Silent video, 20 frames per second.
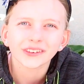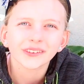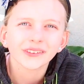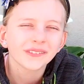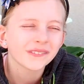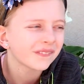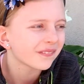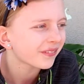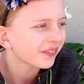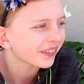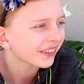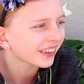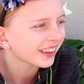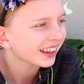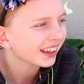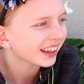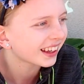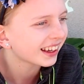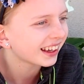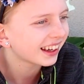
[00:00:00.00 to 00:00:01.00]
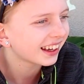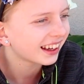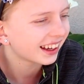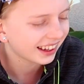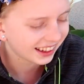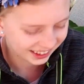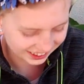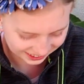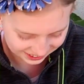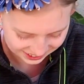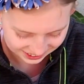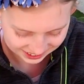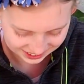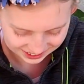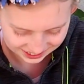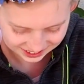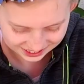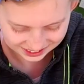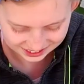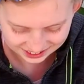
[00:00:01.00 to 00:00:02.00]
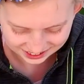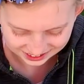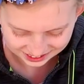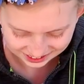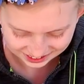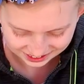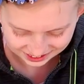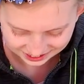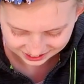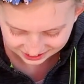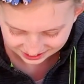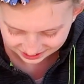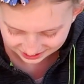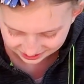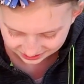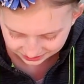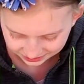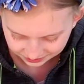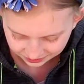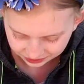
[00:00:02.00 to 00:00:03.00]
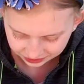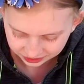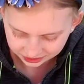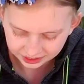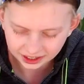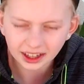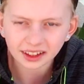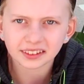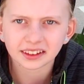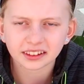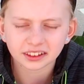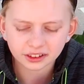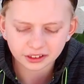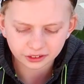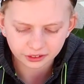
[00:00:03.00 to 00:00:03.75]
Nice. They look similar to monarchs. Yeah, they do.